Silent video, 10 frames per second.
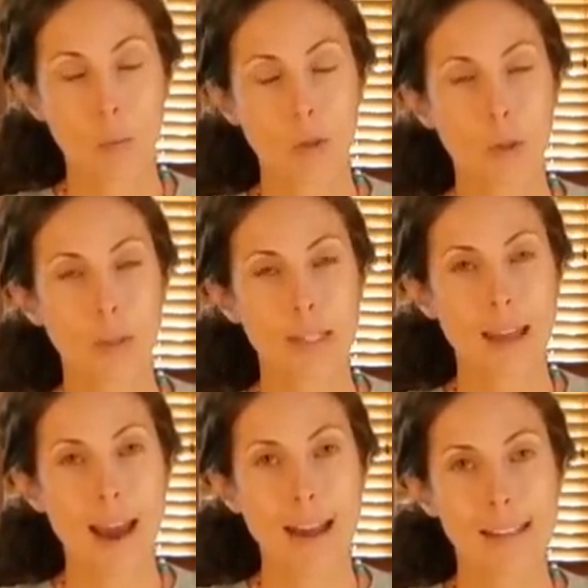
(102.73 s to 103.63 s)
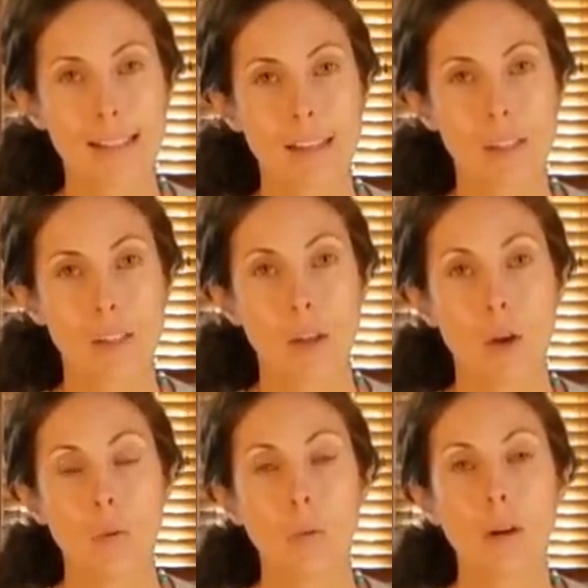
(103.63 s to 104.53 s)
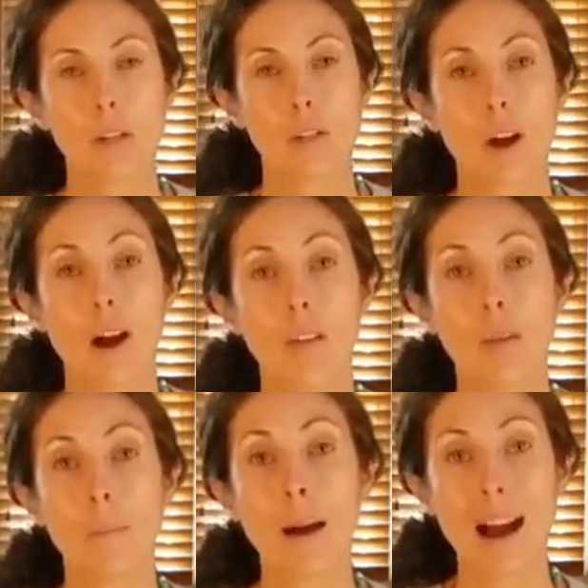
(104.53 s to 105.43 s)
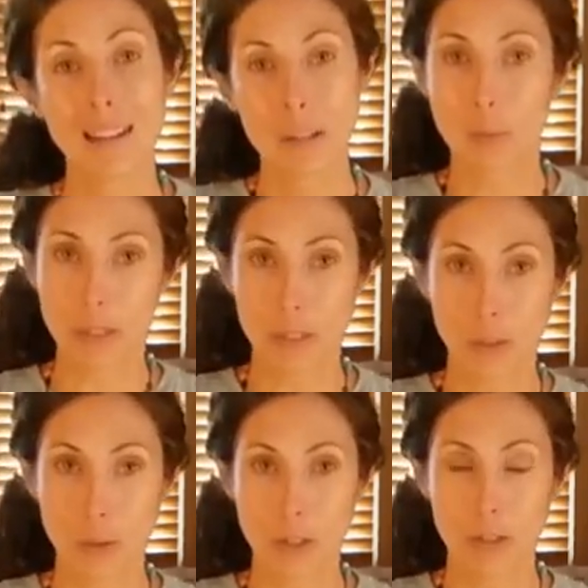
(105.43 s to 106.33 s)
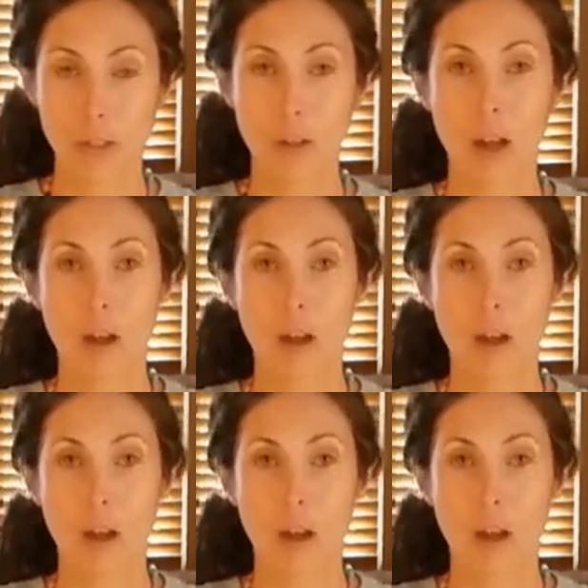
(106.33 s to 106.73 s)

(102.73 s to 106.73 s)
We're going to access what is called the body resource,